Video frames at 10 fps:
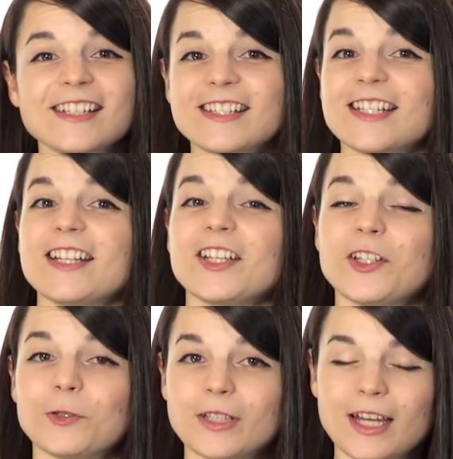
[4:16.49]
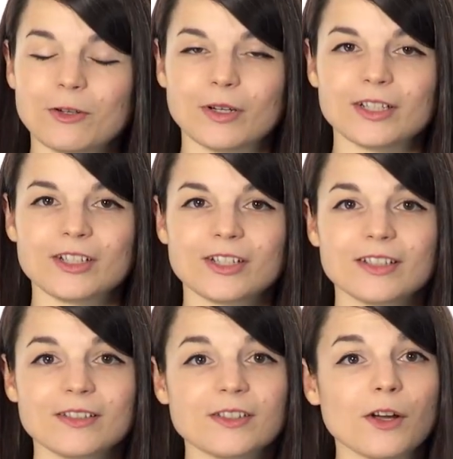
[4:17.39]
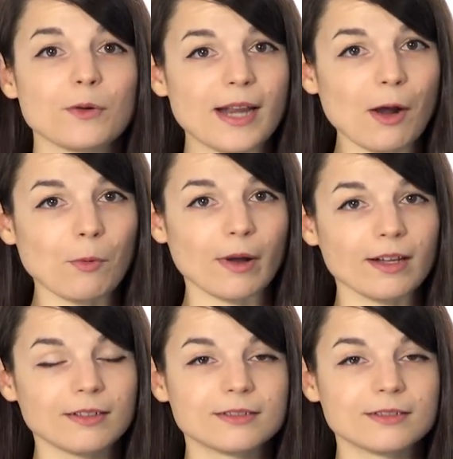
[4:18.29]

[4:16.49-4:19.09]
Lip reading: to study a new language, so now what?